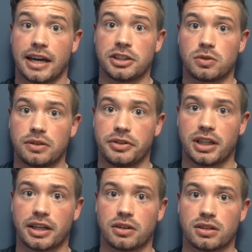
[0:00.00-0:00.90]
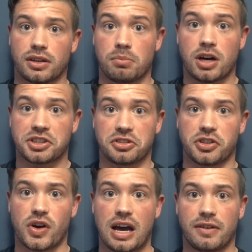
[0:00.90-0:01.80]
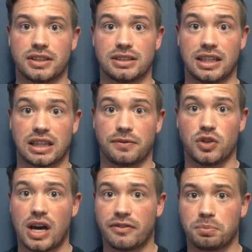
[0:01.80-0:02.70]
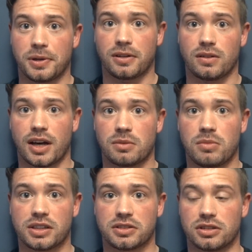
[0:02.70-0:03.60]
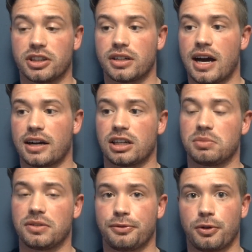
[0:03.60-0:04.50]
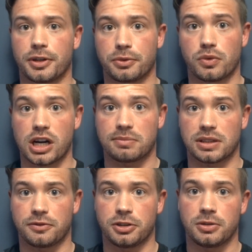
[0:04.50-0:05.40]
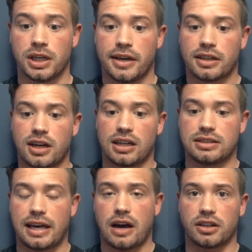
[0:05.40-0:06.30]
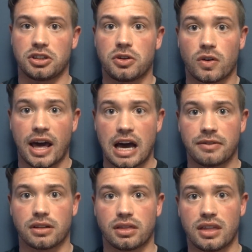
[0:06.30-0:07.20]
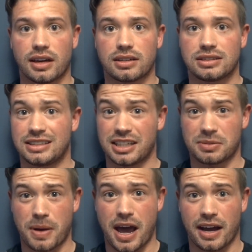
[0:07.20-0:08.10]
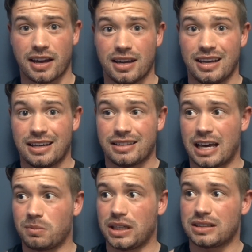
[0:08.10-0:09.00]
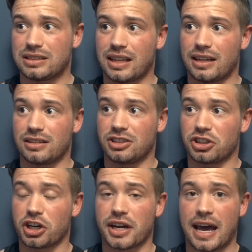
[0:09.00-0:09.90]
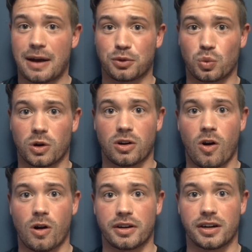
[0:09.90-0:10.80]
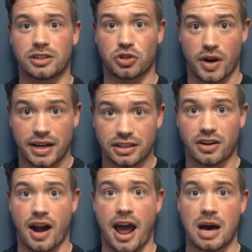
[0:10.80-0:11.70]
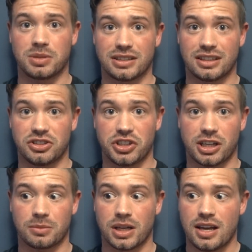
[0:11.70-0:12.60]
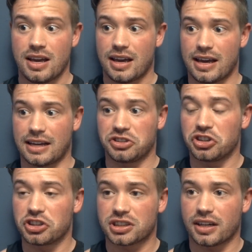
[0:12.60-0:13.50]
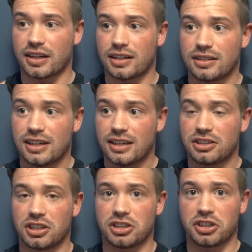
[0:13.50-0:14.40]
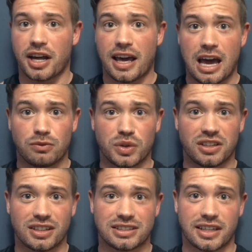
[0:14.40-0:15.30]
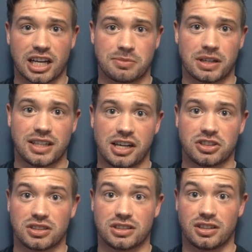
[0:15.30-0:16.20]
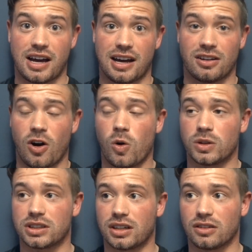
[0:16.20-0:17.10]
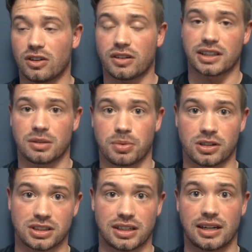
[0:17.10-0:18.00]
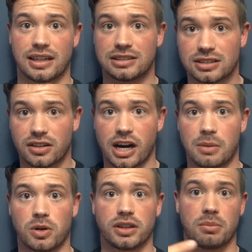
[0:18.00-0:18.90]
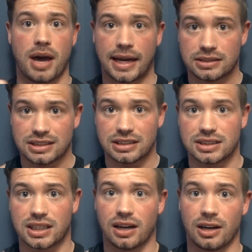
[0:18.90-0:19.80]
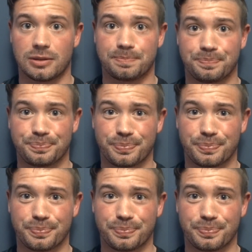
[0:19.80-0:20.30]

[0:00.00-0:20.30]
and you're revealing the muscle you have underneath. If you haven't built a lot of muscle, you're not going to be fully ripped. If you cut down and you don't have a thick six-pack, that means then you're going to have to work harder at training your abs in the gym. And you got to have realistic expectations. You're not always going to look like the person on Instagram or in the magazines. Then